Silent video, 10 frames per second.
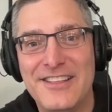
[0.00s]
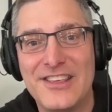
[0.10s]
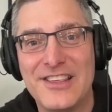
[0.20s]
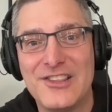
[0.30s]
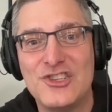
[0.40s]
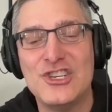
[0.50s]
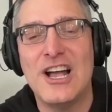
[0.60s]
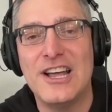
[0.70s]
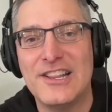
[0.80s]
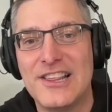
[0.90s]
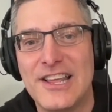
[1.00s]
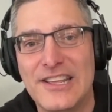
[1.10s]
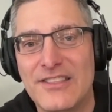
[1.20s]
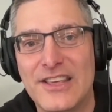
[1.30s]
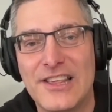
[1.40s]
This is John
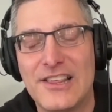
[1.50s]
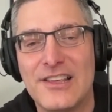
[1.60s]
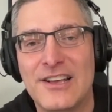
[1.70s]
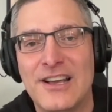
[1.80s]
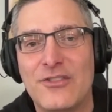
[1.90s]
sending this